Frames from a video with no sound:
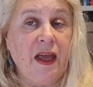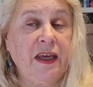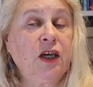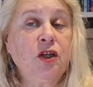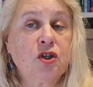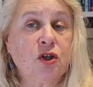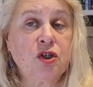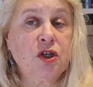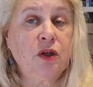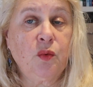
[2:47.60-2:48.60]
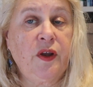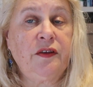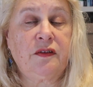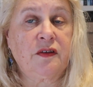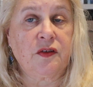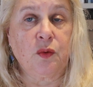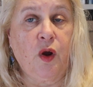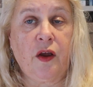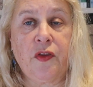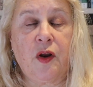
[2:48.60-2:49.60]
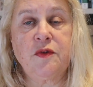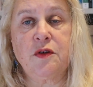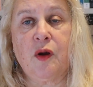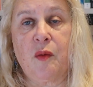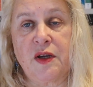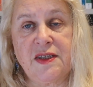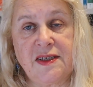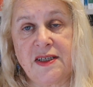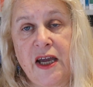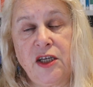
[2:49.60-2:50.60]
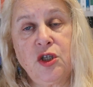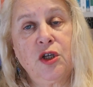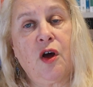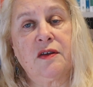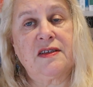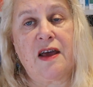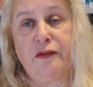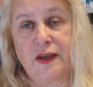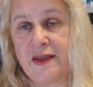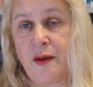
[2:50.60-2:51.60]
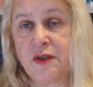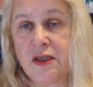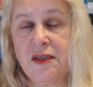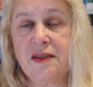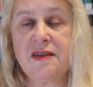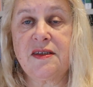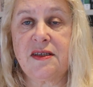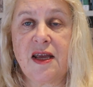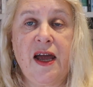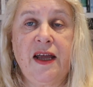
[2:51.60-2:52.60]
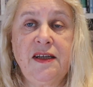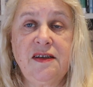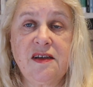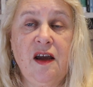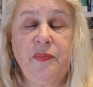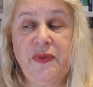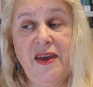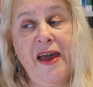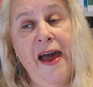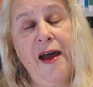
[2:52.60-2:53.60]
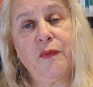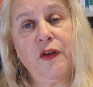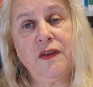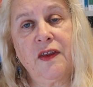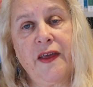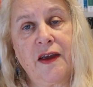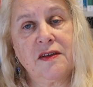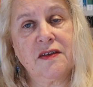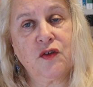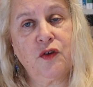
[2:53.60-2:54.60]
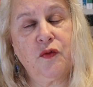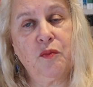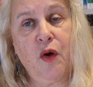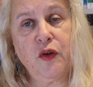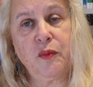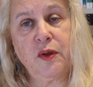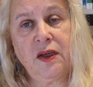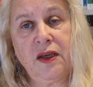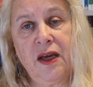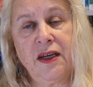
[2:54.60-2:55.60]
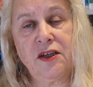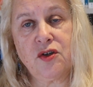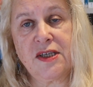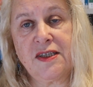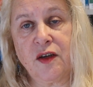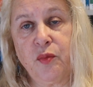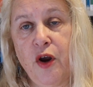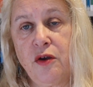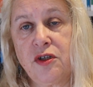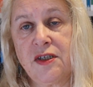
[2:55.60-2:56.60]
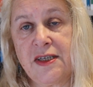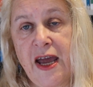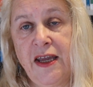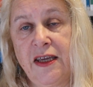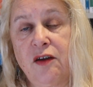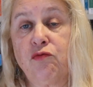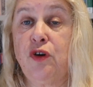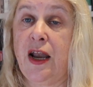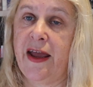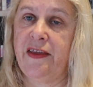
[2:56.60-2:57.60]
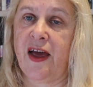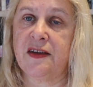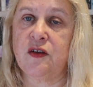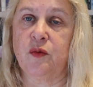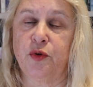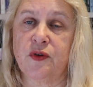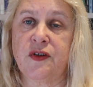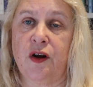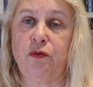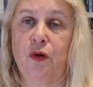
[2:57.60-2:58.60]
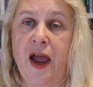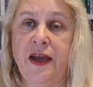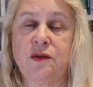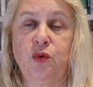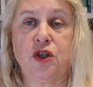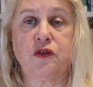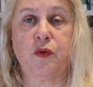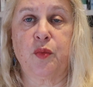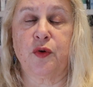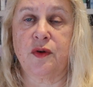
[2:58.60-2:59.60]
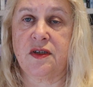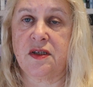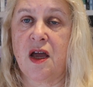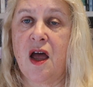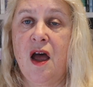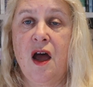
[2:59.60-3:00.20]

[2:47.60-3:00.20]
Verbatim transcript: in conjunction with the work that I'm doing on my dissertation on self acceptance. And um, yeah, I think that sort of might be an interesting approach to take. Relate that to the books that I've read, which of the books